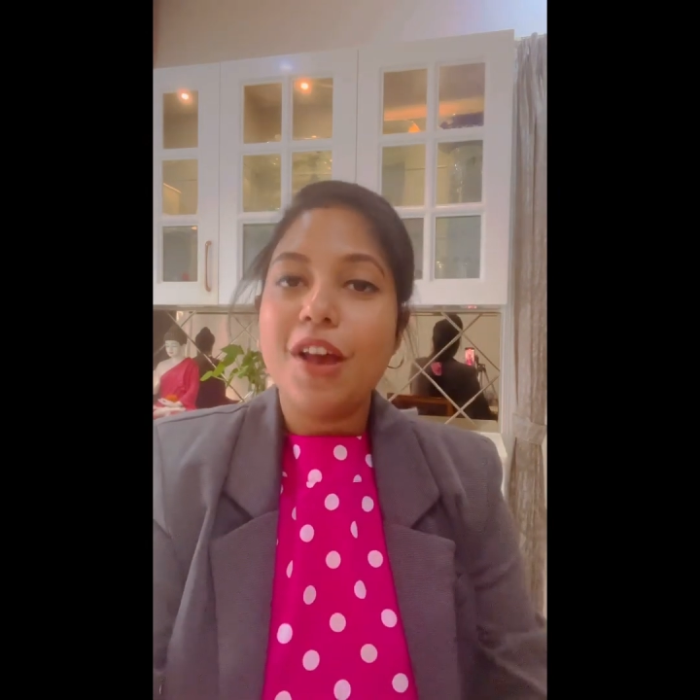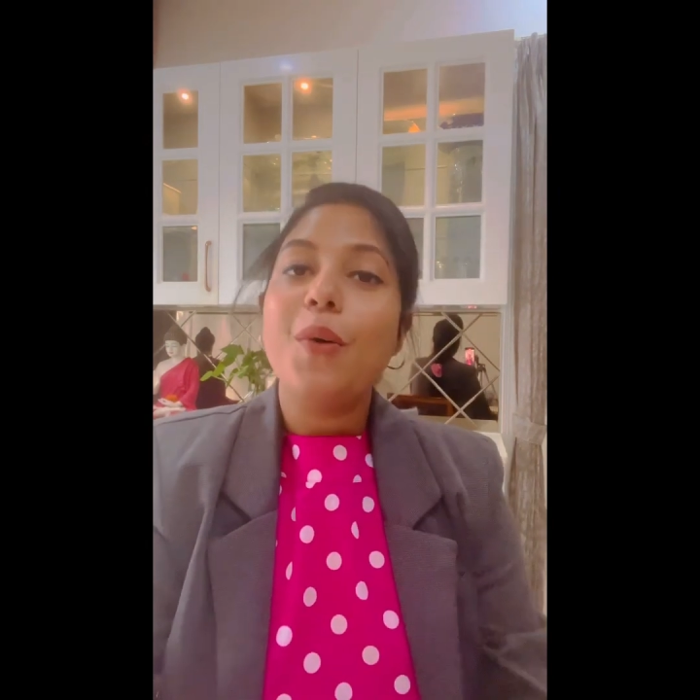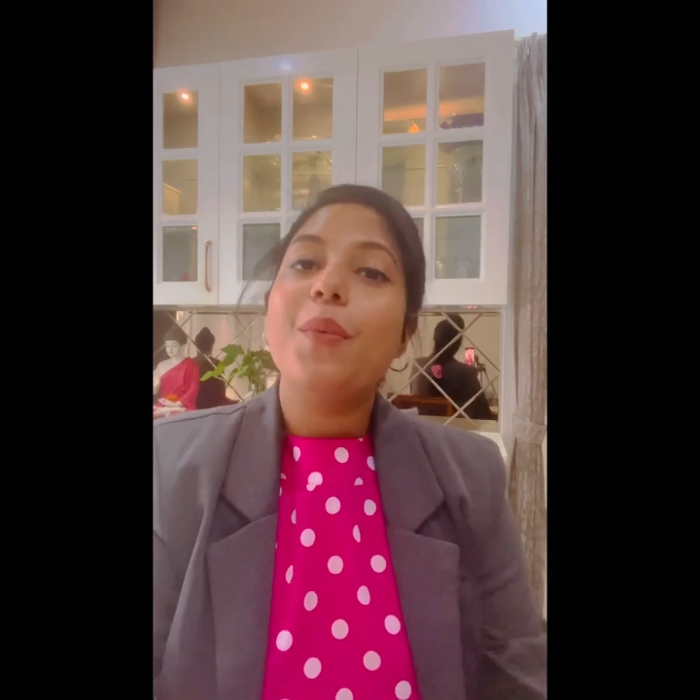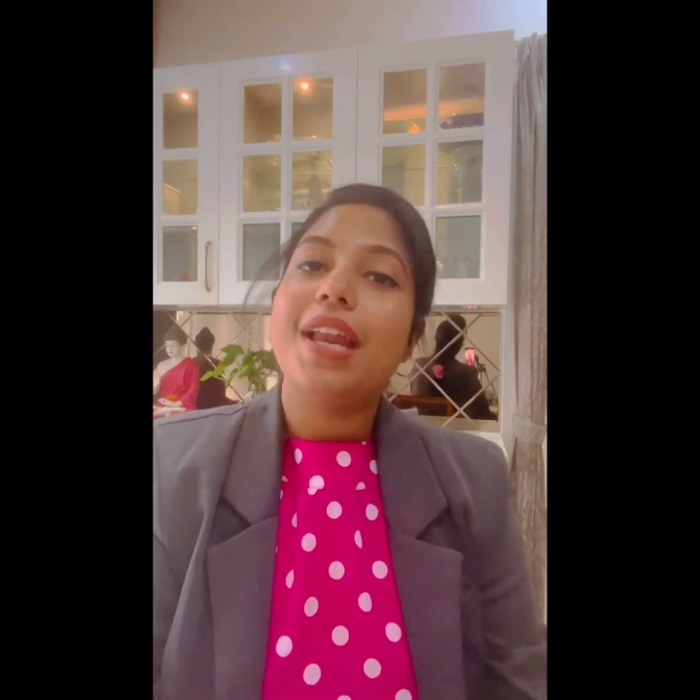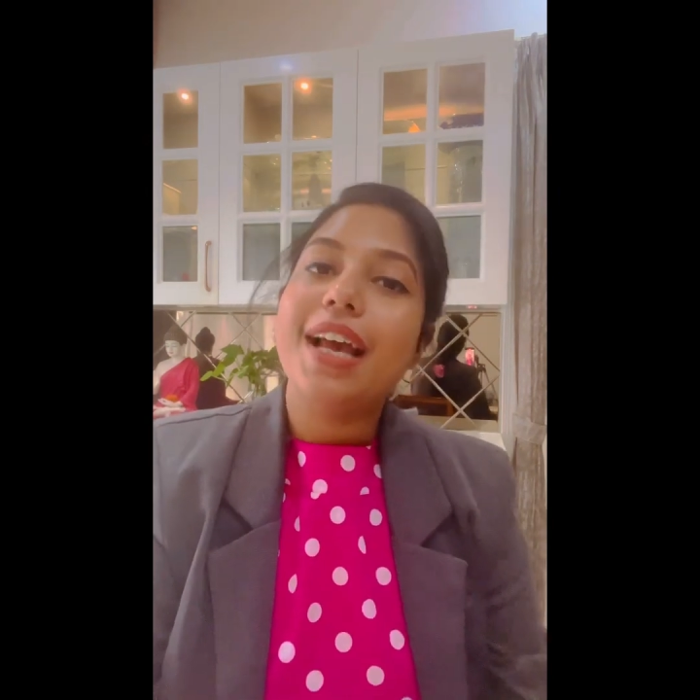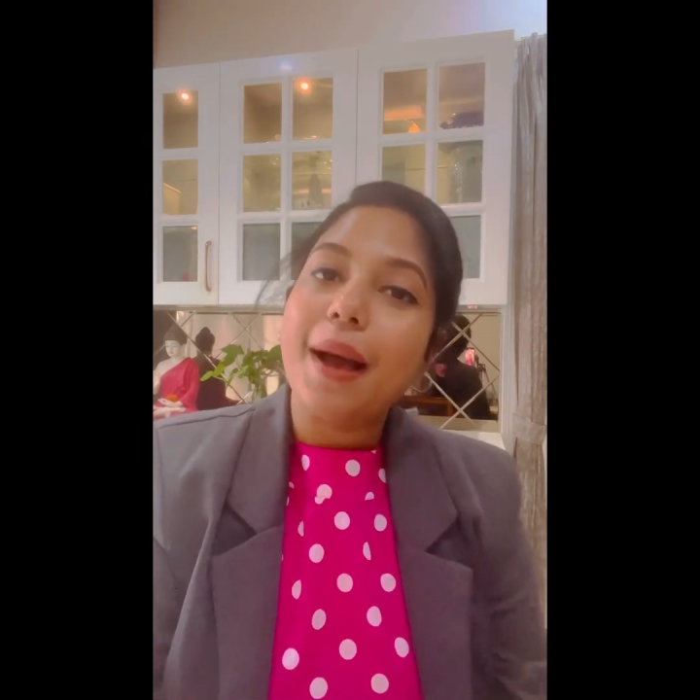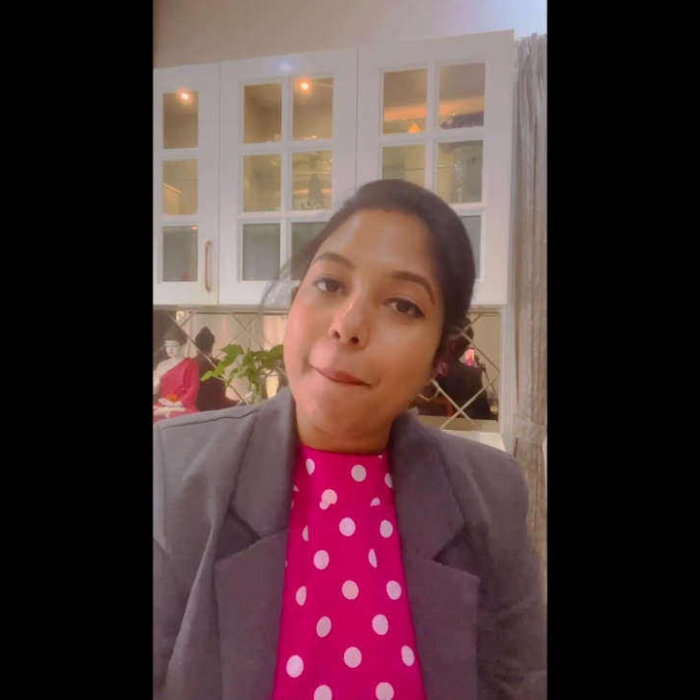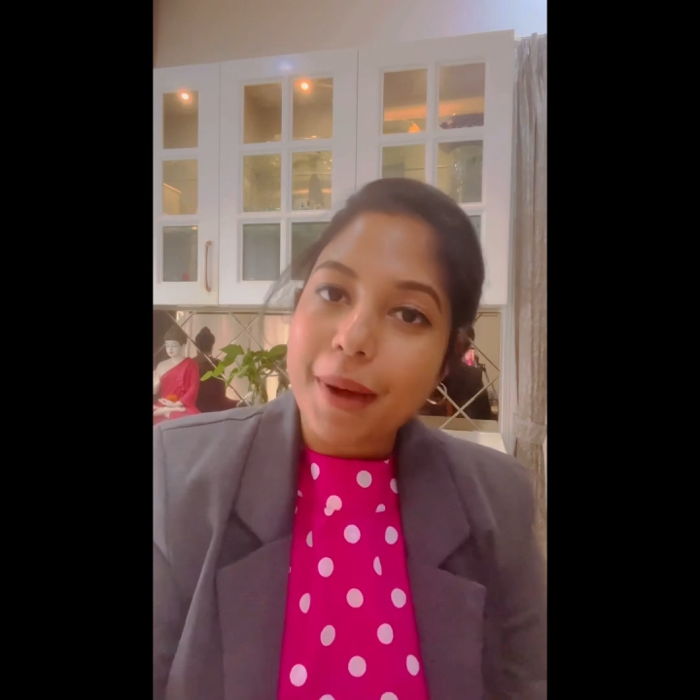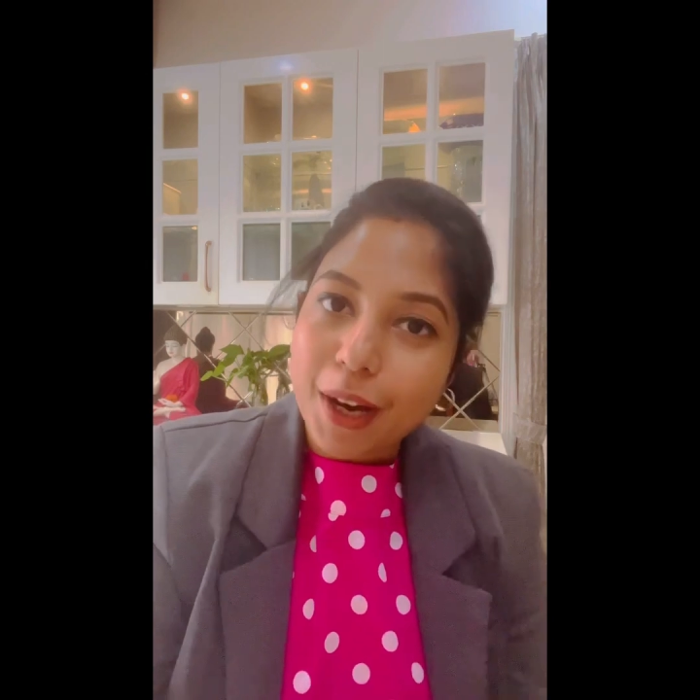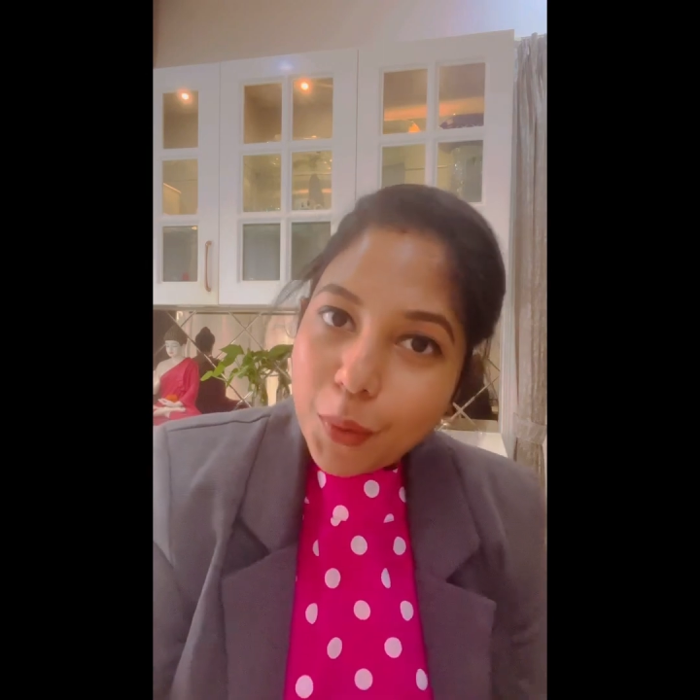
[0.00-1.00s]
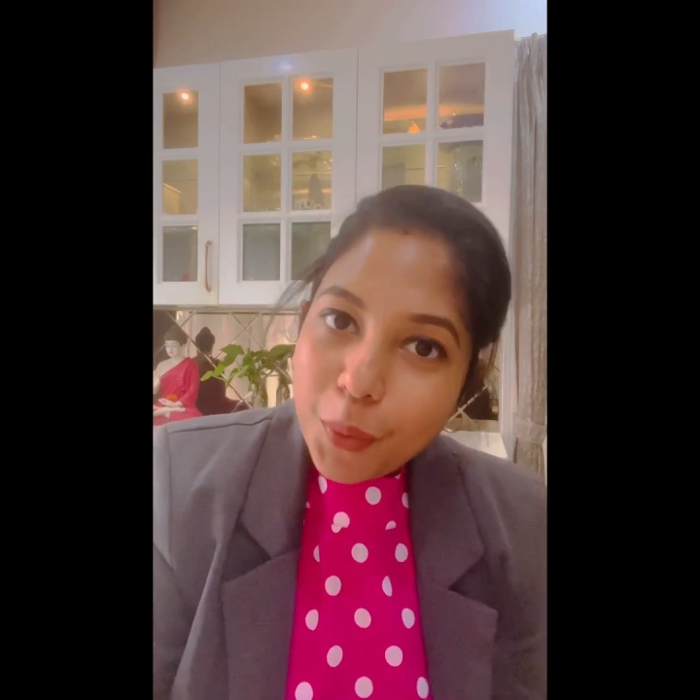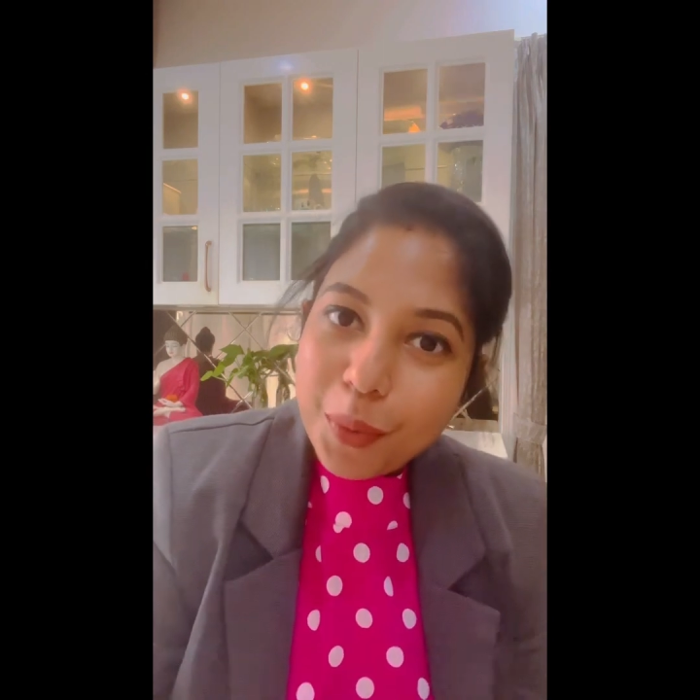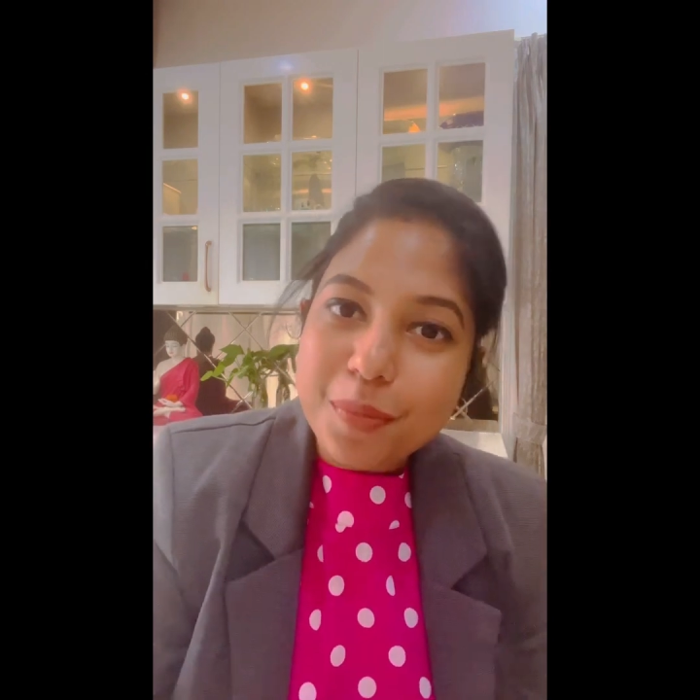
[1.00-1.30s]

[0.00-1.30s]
When I come back home,